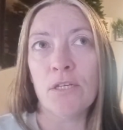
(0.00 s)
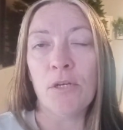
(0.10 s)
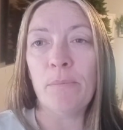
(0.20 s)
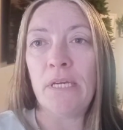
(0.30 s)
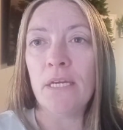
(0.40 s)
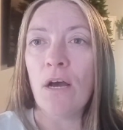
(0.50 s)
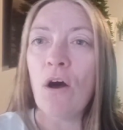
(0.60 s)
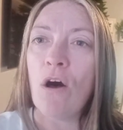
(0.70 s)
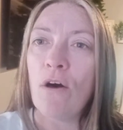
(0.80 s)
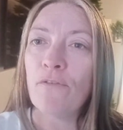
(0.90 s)
going to be a
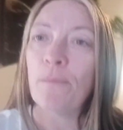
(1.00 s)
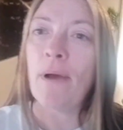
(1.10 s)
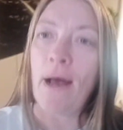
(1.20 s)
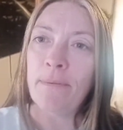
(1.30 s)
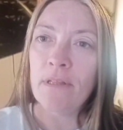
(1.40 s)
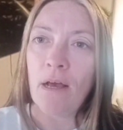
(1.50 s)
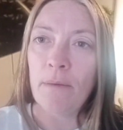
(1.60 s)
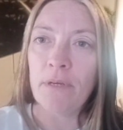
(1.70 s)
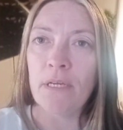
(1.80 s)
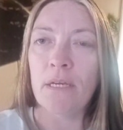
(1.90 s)
haul from Hobby
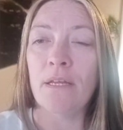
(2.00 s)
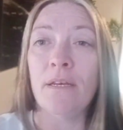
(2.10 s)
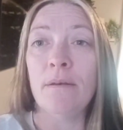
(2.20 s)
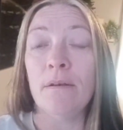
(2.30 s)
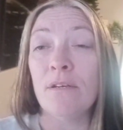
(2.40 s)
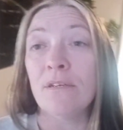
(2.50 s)
Lobby, and